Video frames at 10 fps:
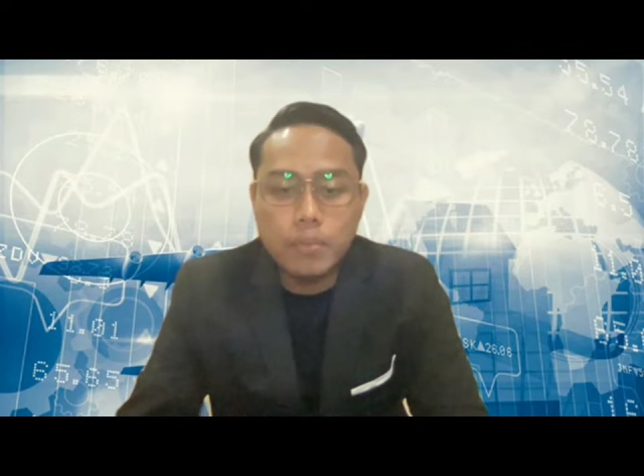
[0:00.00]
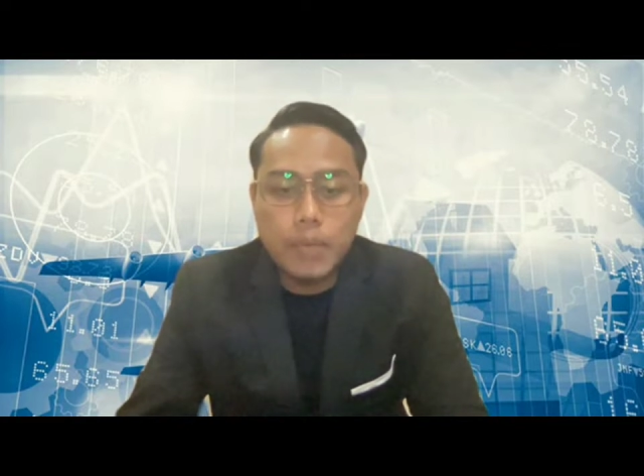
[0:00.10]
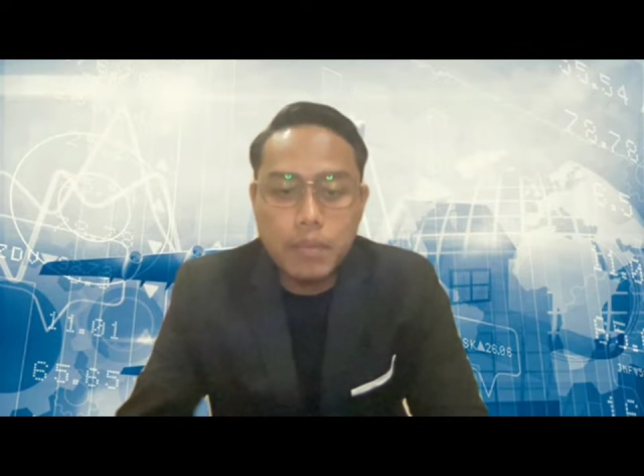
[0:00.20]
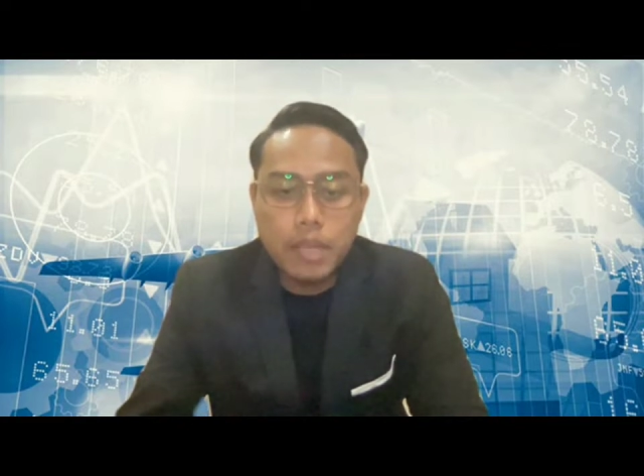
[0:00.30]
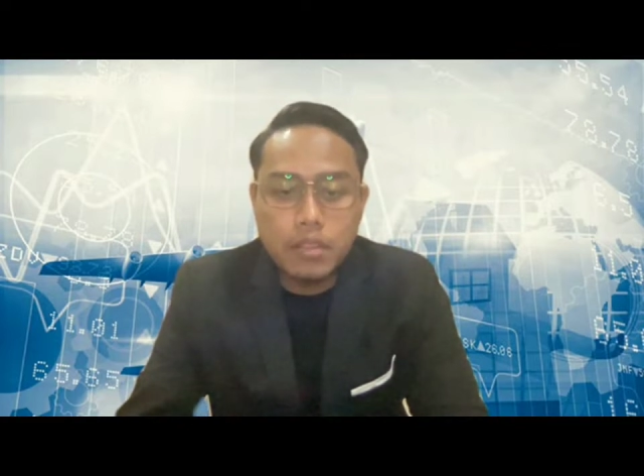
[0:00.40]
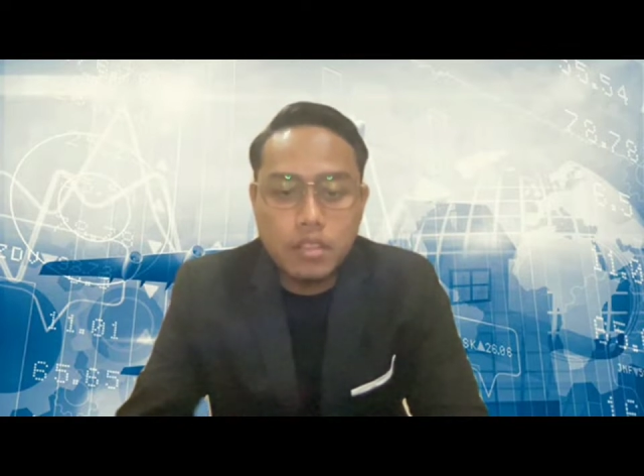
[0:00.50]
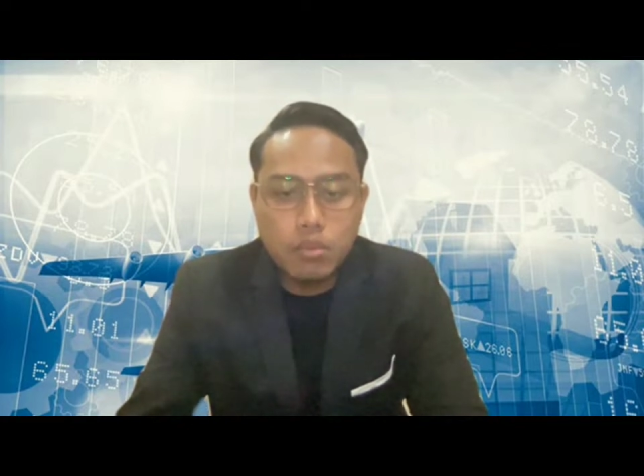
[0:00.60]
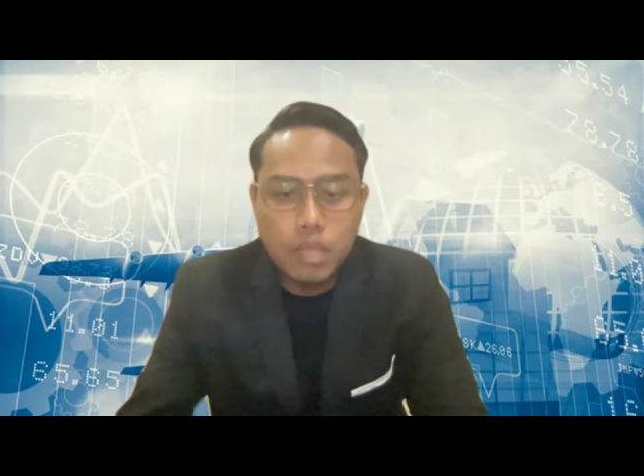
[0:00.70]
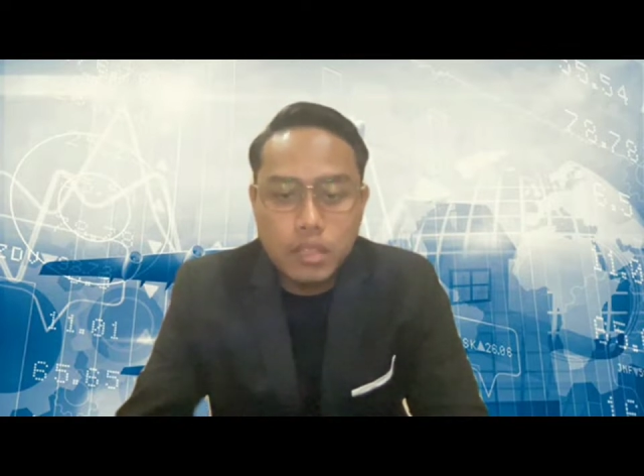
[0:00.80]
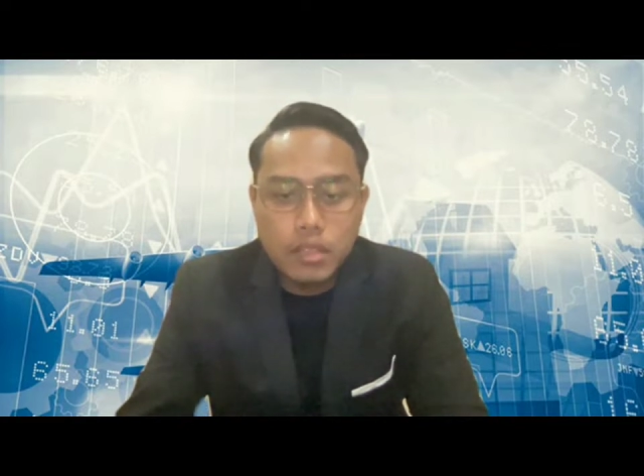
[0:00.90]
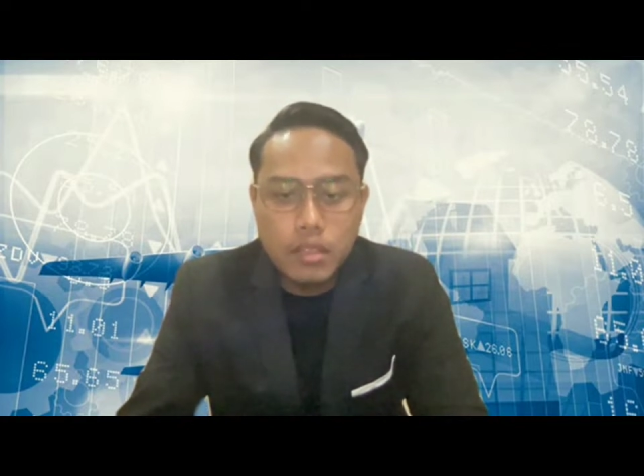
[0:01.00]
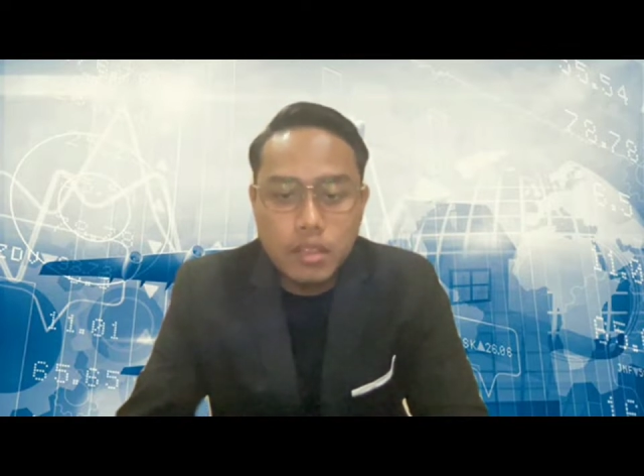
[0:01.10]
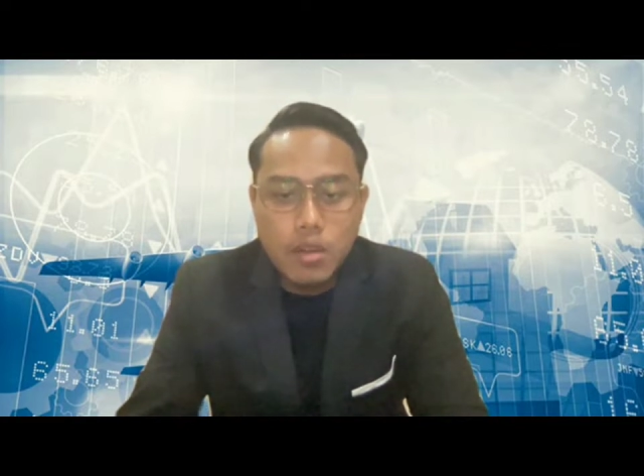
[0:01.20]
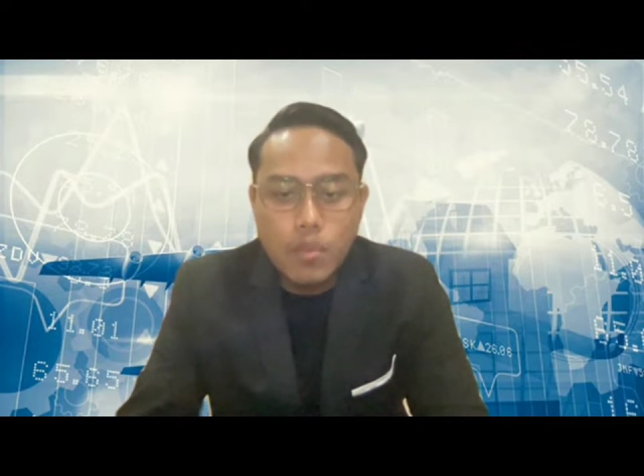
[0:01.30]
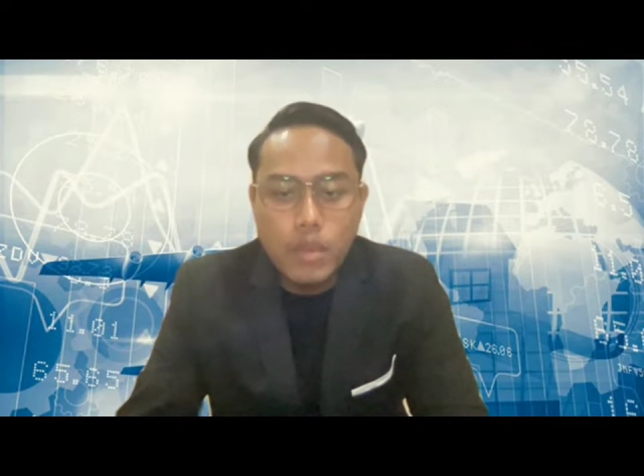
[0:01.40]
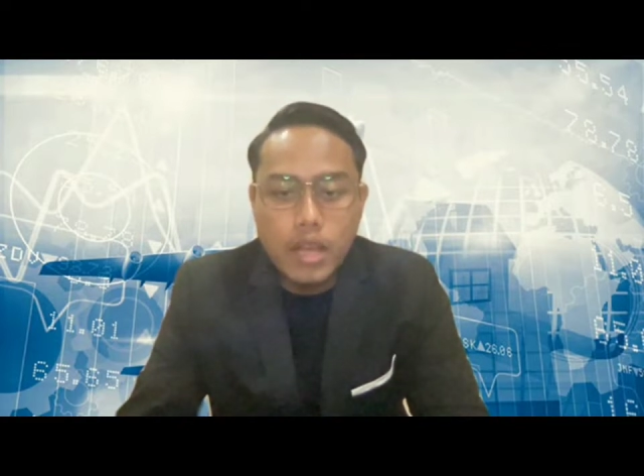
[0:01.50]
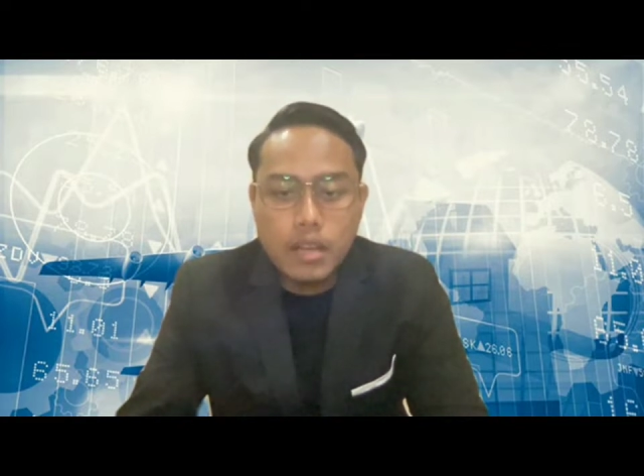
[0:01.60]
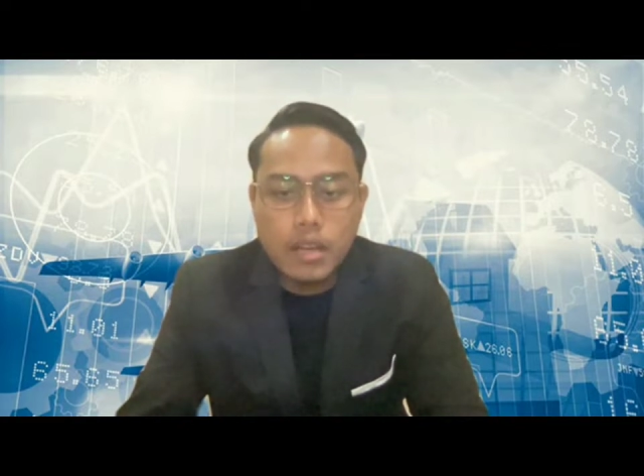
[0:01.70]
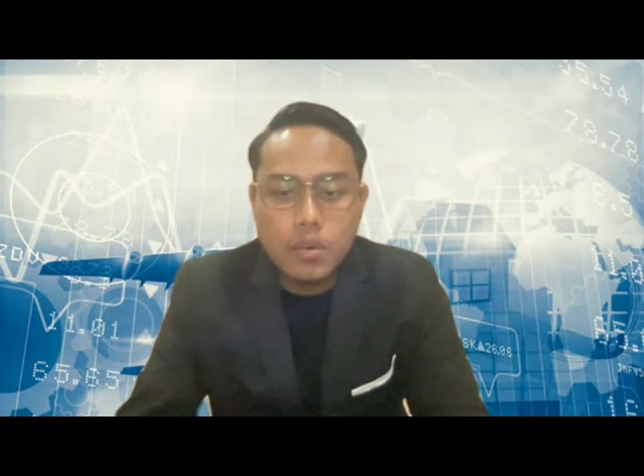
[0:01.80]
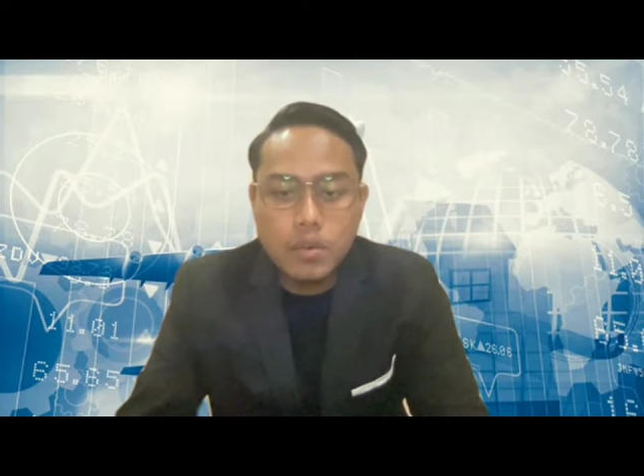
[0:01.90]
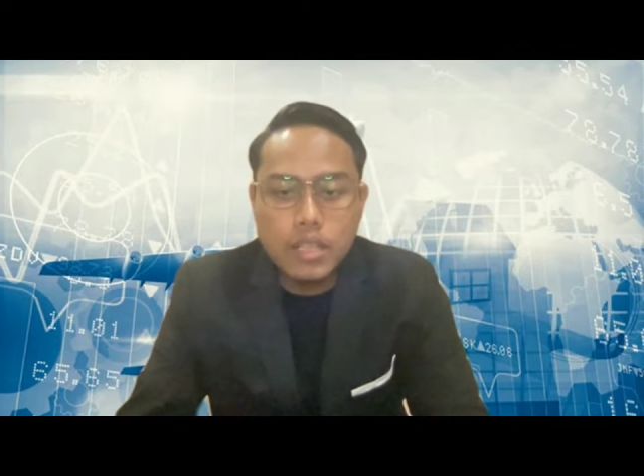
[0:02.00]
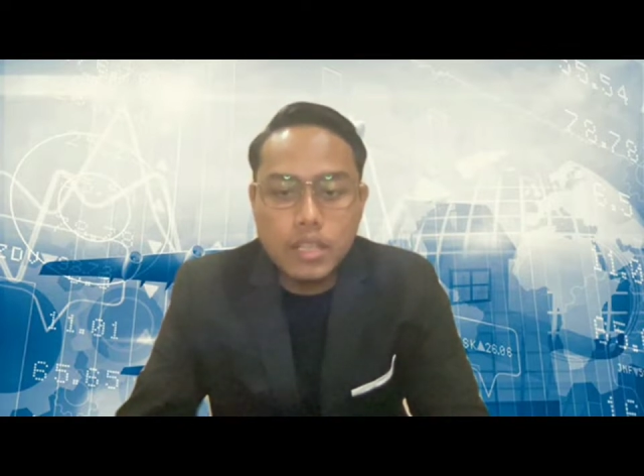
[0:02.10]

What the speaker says: To make matters worse, we are now